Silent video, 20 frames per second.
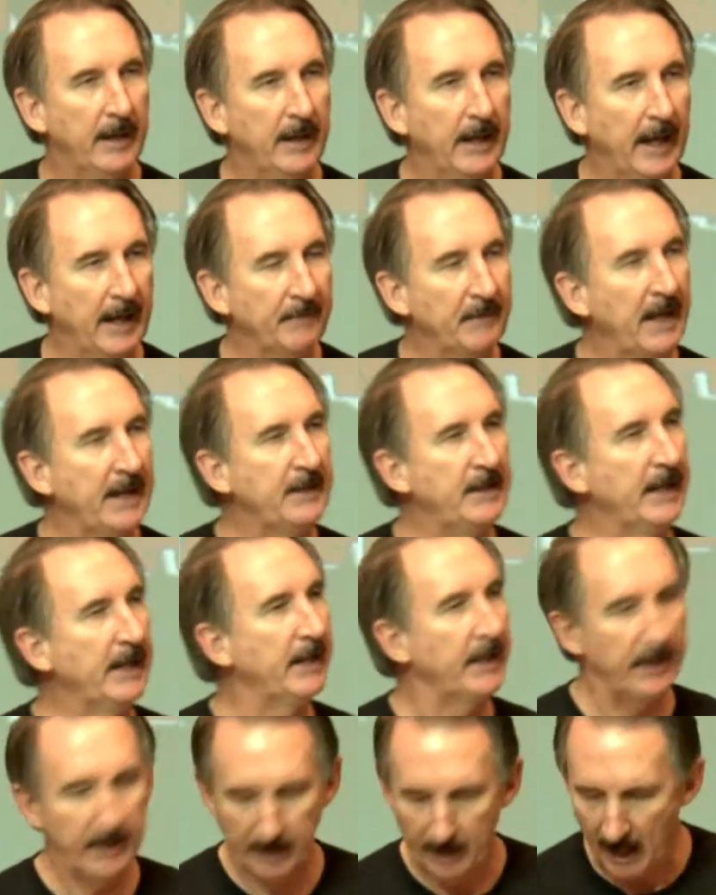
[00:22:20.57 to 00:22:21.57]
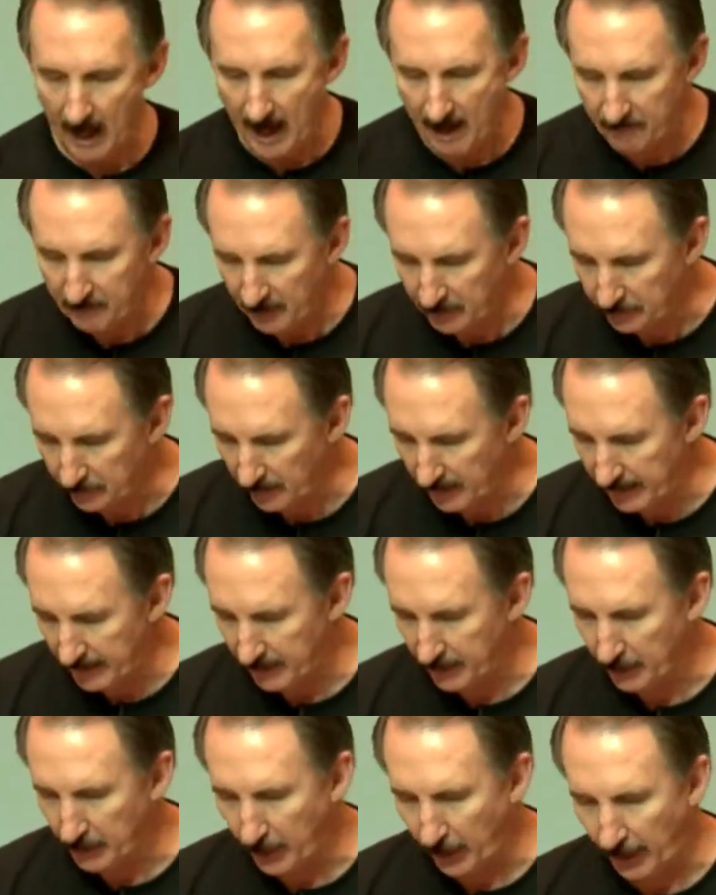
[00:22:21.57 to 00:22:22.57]
And they did it obviously
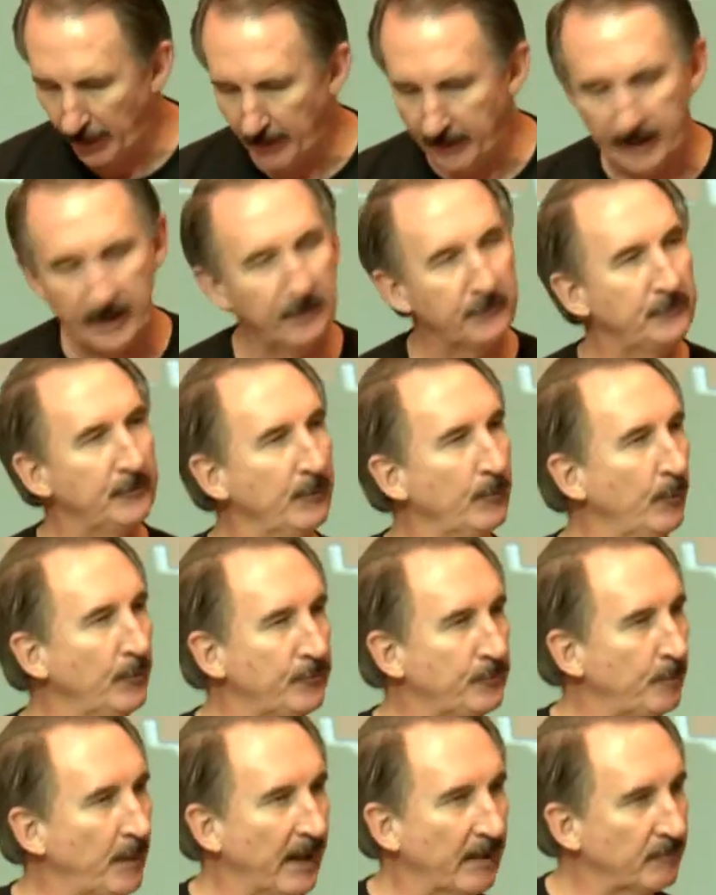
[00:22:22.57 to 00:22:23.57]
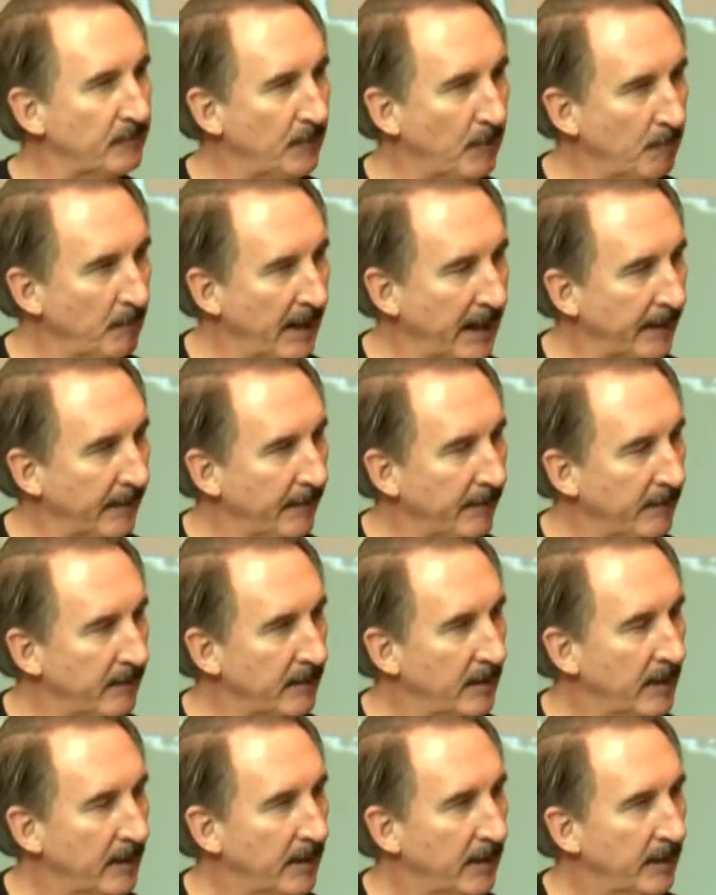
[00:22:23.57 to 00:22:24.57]
in a courteous and respectful manner,
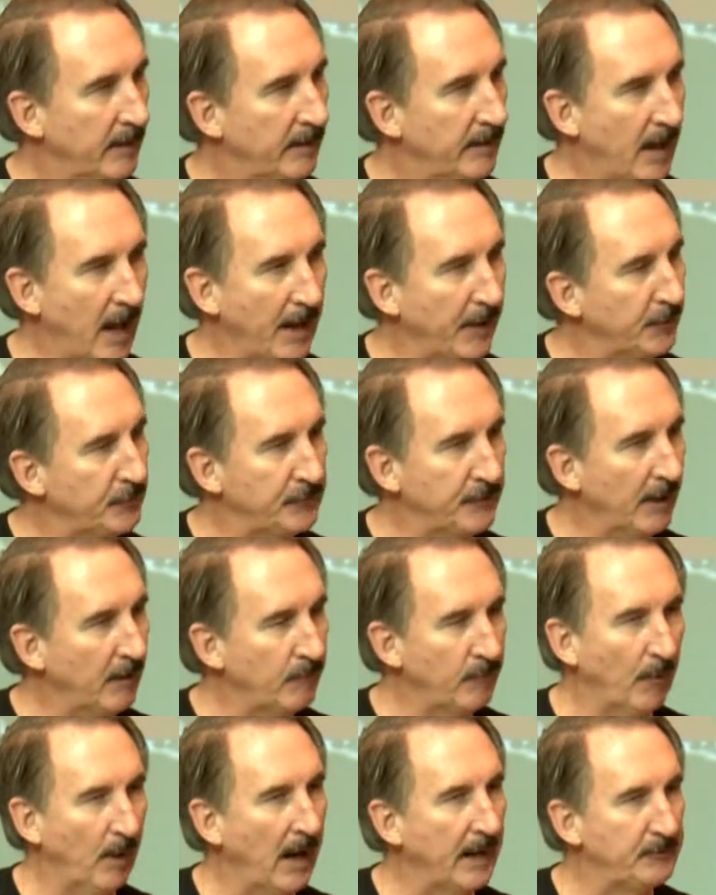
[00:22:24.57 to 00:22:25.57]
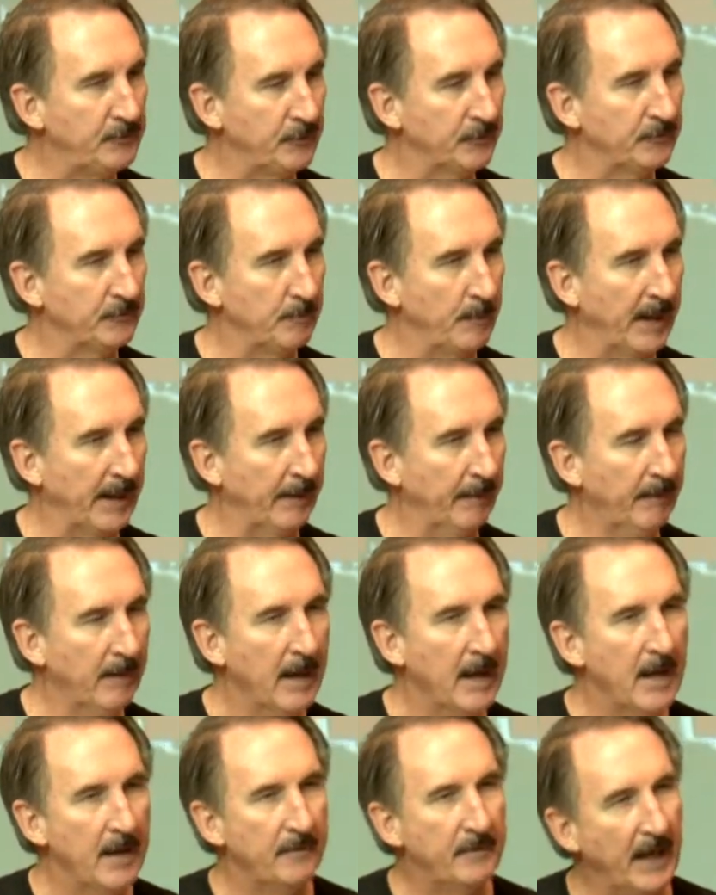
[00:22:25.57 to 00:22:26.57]
not a self righteous manner.
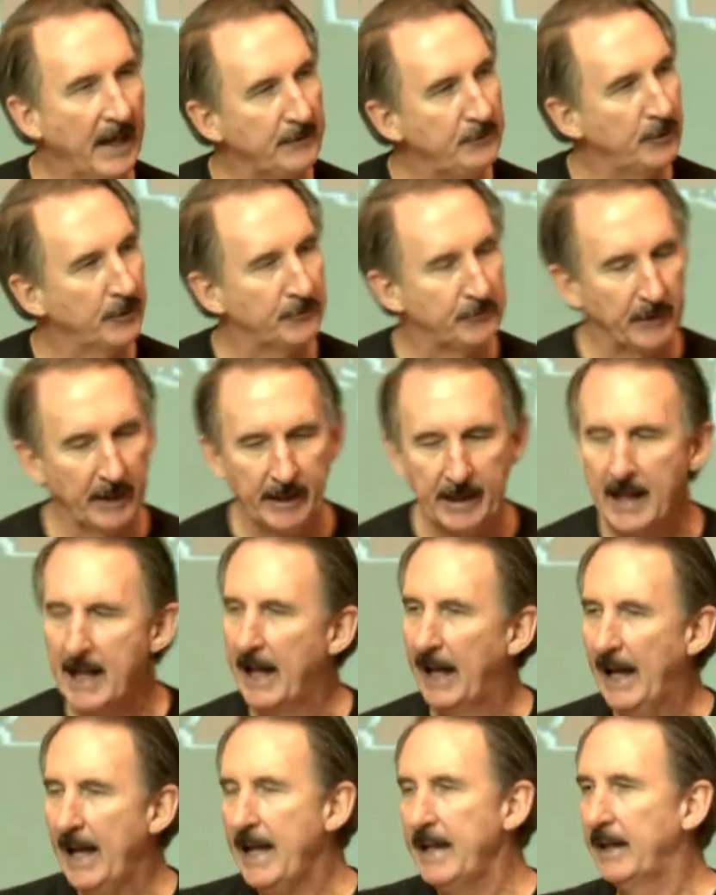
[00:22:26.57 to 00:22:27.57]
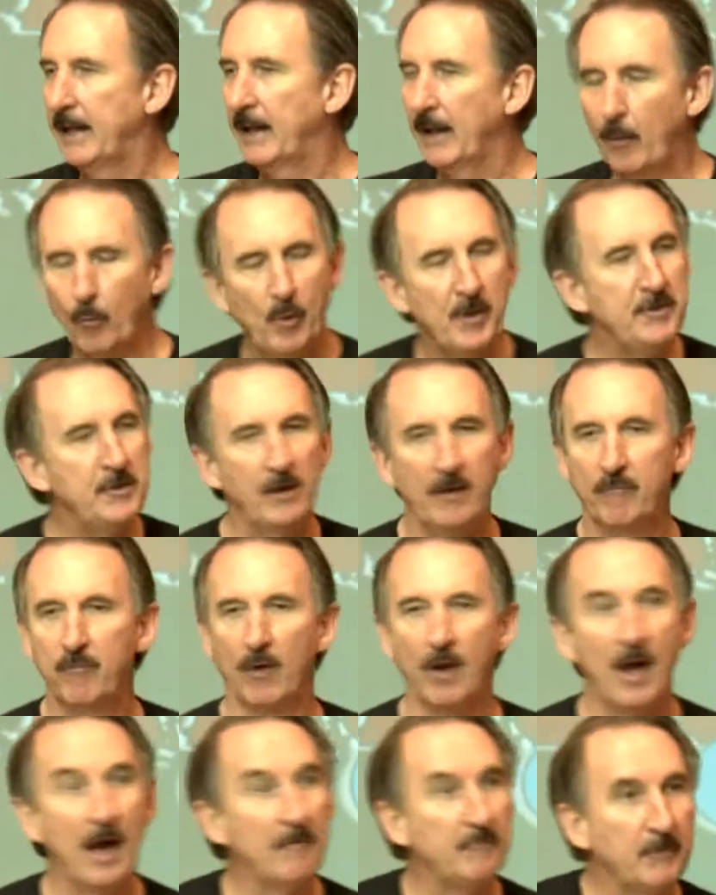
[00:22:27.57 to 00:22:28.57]
They just said, Hey, wouldn't you have
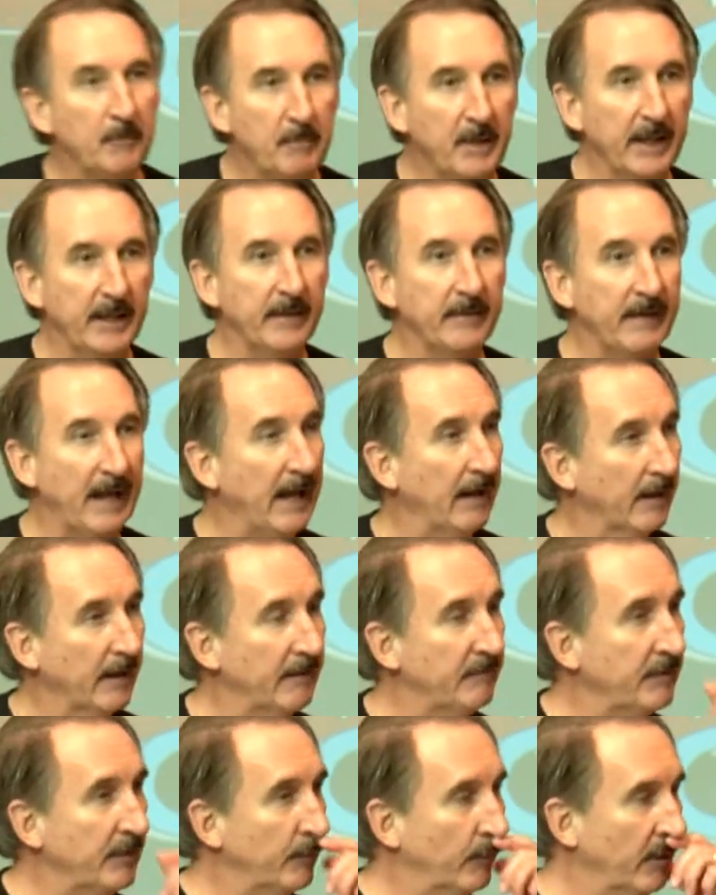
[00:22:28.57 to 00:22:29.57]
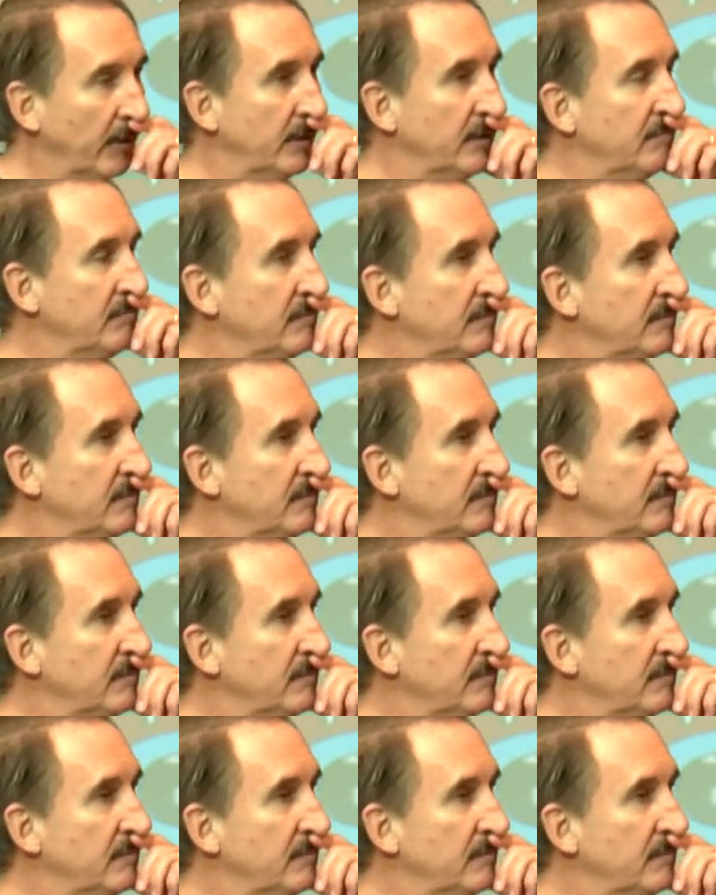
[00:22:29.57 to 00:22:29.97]
loved to have been in that living room?